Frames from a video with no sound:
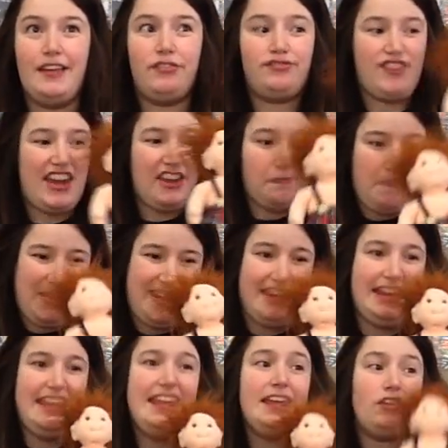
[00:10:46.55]
his Facebook,
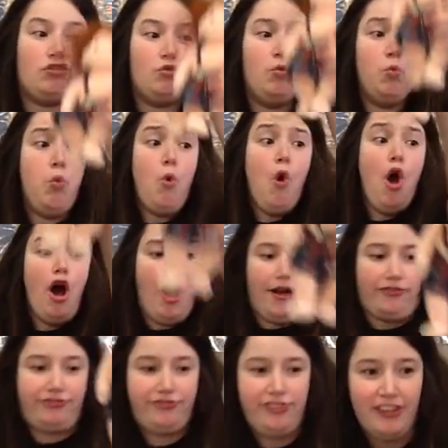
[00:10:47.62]
and he is
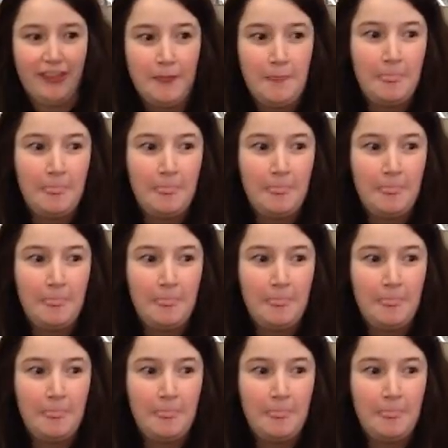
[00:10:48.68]
woof!